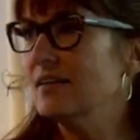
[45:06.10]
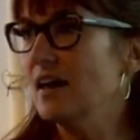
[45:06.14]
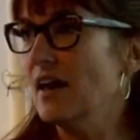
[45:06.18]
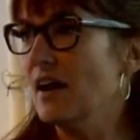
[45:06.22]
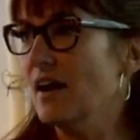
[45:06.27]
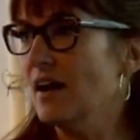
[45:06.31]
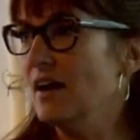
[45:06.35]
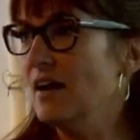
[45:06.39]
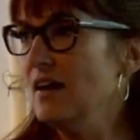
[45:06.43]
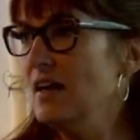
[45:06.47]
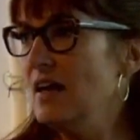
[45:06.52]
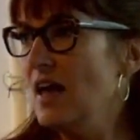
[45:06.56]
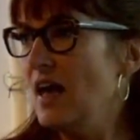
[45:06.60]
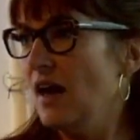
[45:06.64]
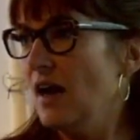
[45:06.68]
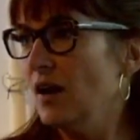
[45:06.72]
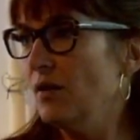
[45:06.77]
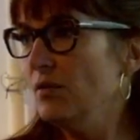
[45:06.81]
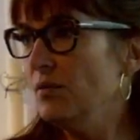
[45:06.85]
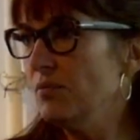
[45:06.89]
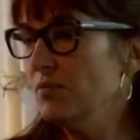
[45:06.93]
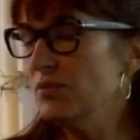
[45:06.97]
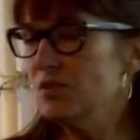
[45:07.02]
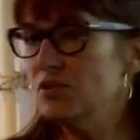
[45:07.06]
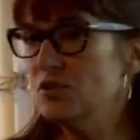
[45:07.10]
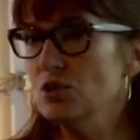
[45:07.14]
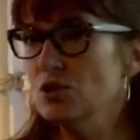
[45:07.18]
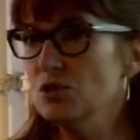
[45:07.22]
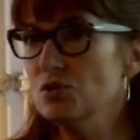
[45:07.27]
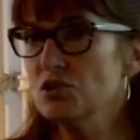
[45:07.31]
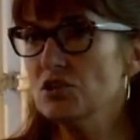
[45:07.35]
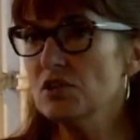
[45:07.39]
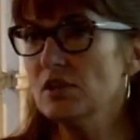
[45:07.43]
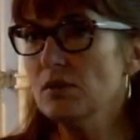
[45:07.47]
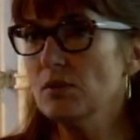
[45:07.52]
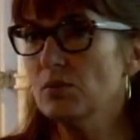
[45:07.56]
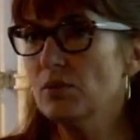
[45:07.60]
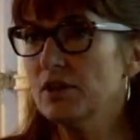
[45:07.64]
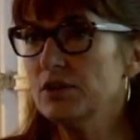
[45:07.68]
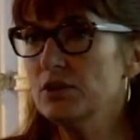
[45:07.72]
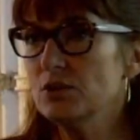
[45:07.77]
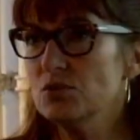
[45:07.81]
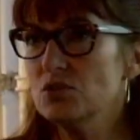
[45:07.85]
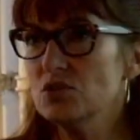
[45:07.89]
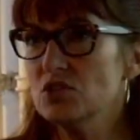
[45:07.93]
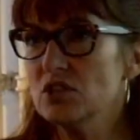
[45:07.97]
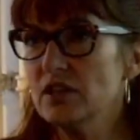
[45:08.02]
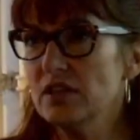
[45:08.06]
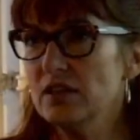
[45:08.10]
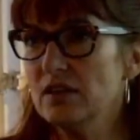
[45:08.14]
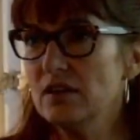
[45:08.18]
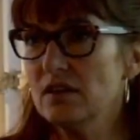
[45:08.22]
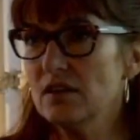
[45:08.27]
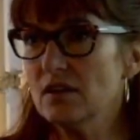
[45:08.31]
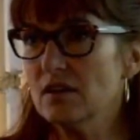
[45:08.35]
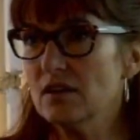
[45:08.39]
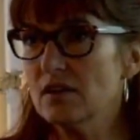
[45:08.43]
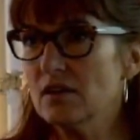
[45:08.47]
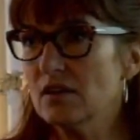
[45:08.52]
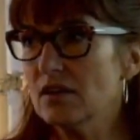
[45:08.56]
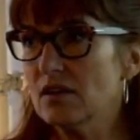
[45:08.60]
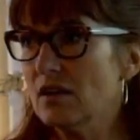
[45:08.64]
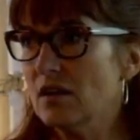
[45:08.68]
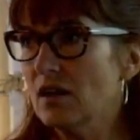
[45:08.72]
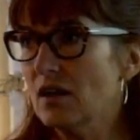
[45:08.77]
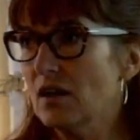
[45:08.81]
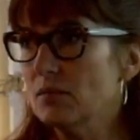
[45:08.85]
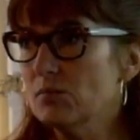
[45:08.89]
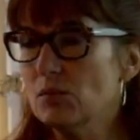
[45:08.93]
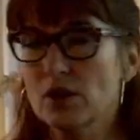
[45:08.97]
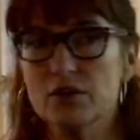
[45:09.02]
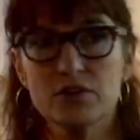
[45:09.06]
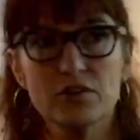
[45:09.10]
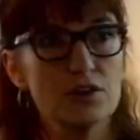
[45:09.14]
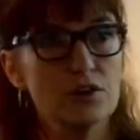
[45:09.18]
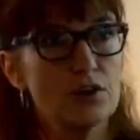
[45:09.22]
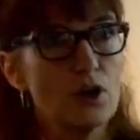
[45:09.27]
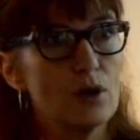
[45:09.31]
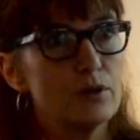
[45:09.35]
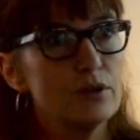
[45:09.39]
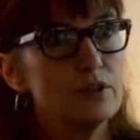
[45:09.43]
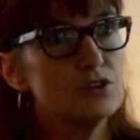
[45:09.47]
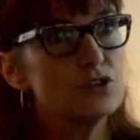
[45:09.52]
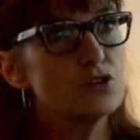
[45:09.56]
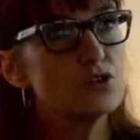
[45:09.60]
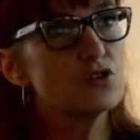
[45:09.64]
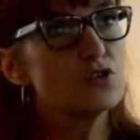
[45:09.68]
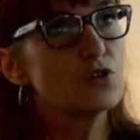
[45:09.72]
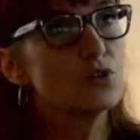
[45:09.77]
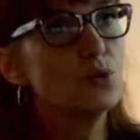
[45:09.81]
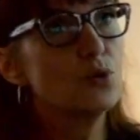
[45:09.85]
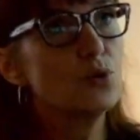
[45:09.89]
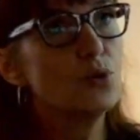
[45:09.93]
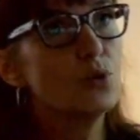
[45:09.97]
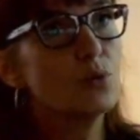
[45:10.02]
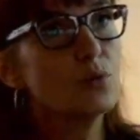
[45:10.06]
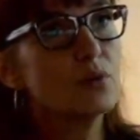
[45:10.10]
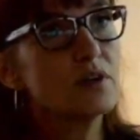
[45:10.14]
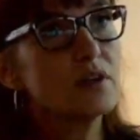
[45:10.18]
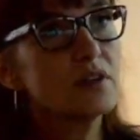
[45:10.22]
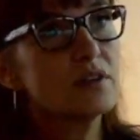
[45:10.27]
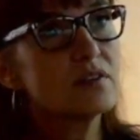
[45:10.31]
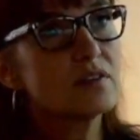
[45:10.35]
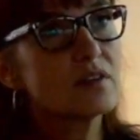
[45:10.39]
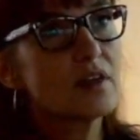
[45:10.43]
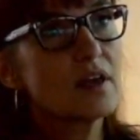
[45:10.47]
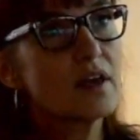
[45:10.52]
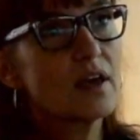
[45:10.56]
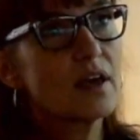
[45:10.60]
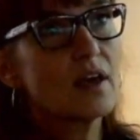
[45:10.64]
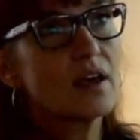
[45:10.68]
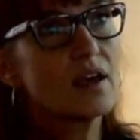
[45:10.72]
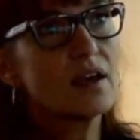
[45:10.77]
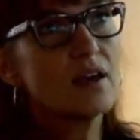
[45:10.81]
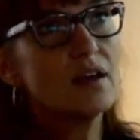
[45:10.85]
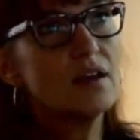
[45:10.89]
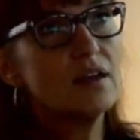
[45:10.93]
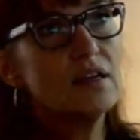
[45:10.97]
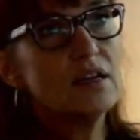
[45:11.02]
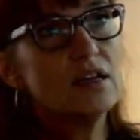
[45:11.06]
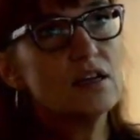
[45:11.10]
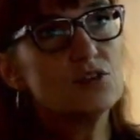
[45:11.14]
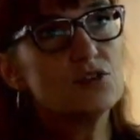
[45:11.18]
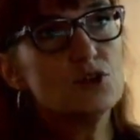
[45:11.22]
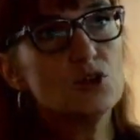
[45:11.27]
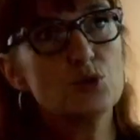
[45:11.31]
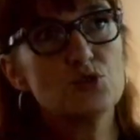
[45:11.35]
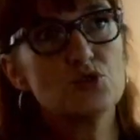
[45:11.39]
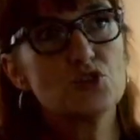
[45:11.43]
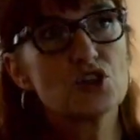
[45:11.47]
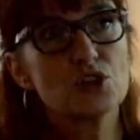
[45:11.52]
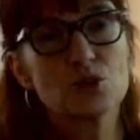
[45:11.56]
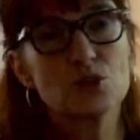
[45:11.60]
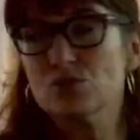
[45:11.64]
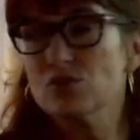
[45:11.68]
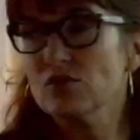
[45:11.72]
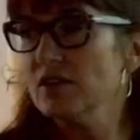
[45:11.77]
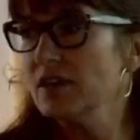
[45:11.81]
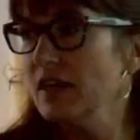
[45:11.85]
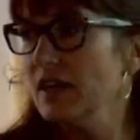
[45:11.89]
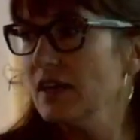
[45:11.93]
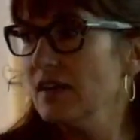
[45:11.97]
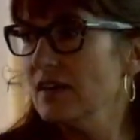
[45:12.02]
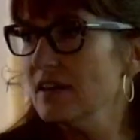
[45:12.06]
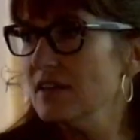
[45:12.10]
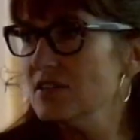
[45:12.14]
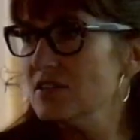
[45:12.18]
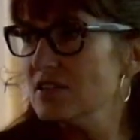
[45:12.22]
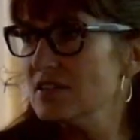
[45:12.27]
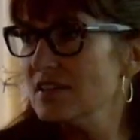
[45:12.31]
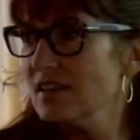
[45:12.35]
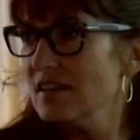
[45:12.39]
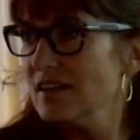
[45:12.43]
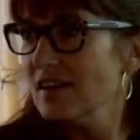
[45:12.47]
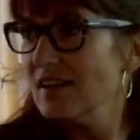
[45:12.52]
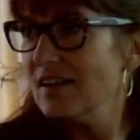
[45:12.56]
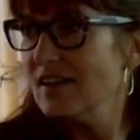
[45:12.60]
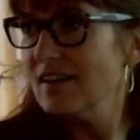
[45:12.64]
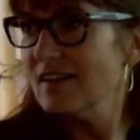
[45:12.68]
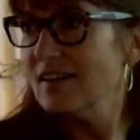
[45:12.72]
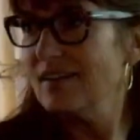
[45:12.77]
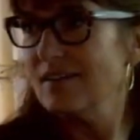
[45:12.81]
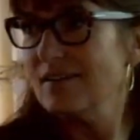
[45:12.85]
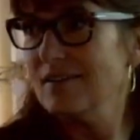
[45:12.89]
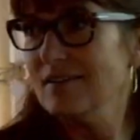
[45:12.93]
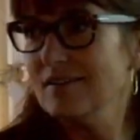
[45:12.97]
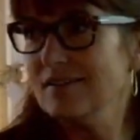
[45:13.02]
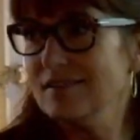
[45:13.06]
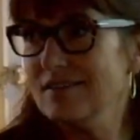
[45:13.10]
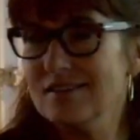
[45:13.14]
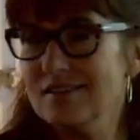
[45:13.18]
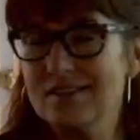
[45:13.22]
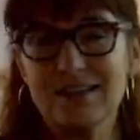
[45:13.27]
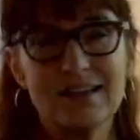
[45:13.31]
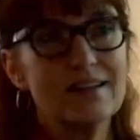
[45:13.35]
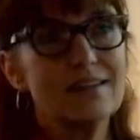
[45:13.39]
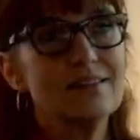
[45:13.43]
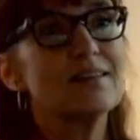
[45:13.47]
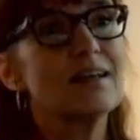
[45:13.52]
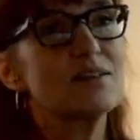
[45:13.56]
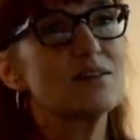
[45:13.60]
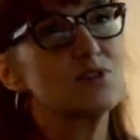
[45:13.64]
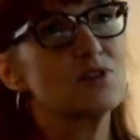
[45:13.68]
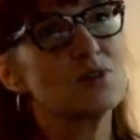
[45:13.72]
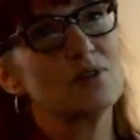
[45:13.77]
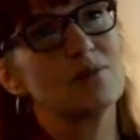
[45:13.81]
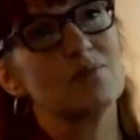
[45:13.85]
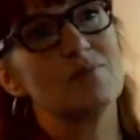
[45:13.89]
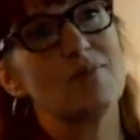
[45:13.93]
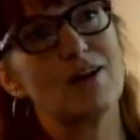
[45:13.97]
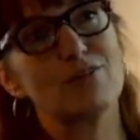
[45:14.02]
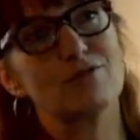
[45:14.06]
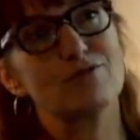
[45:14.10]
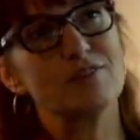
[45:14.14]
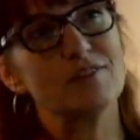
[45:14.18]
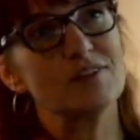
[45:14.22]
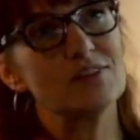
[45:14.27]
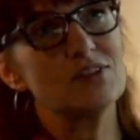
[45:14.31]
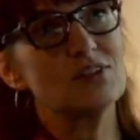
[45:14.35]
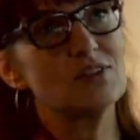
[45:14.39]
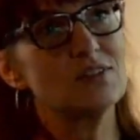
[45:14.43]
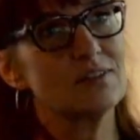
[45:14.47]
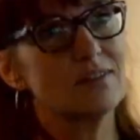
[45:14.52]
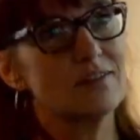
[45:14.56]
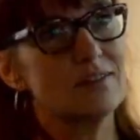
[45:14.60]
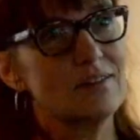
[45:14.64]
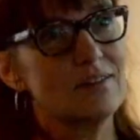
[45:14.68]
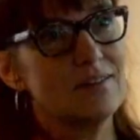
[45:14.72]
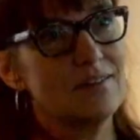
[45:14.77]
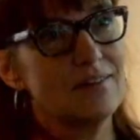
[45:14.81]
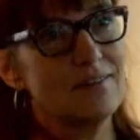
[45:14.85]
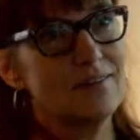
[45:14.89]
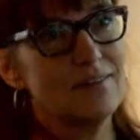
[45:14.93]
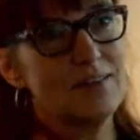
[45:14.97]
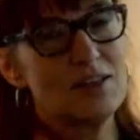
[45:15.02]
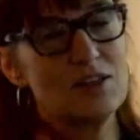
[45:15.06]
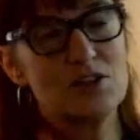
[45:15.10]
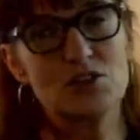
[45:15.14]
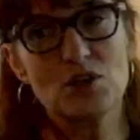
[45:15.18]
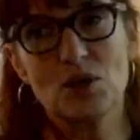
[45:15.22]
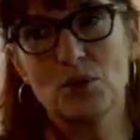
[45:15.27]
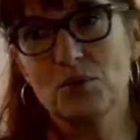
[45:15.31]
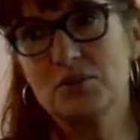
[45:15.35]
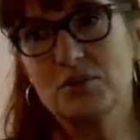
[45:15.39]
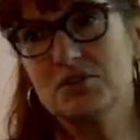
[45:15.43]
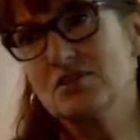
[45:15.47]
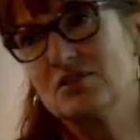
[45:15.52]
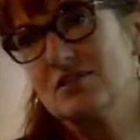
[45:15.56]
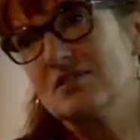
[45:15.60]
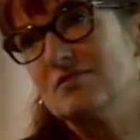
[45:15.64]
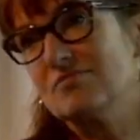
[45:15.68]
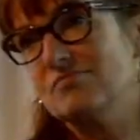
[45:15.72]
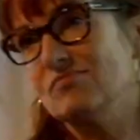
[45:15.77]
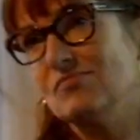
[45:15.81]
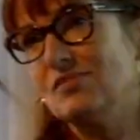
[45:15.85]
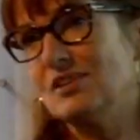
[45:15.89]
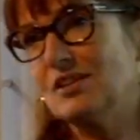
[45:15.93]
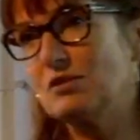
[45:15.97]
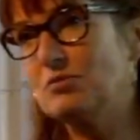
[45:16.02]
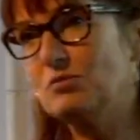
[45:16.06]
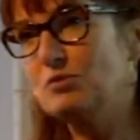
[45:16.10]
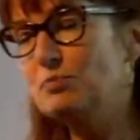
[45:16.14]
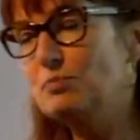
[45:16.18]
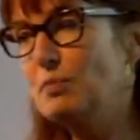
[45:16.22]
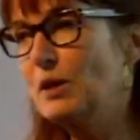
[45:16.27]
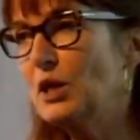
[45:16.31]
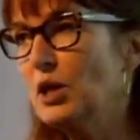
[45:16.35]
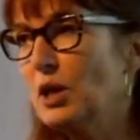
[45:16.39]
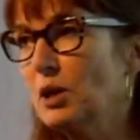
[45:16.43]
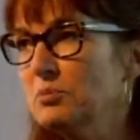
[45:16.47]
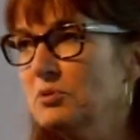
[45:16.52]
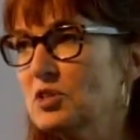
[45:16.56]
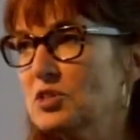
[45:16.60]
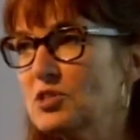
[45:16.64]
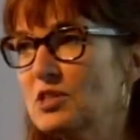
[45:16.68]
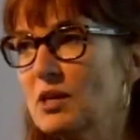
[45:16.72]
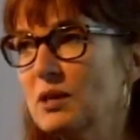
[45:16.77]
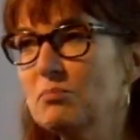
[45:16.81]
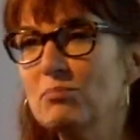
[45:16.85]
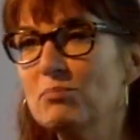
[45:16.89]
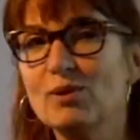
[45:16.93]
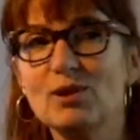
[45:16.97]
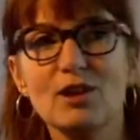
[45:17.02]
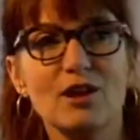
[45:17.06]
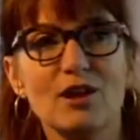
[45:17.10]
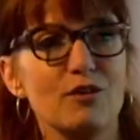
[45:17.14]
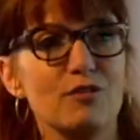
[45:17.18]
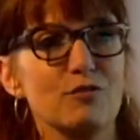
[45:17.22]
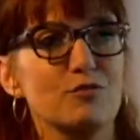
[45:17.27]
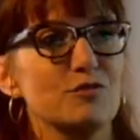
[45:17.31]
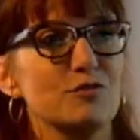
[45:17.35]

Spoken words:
yeah. It's usually when you see a mother going to school with two children in this thing, that's a bakfiets. So it's become the symbol of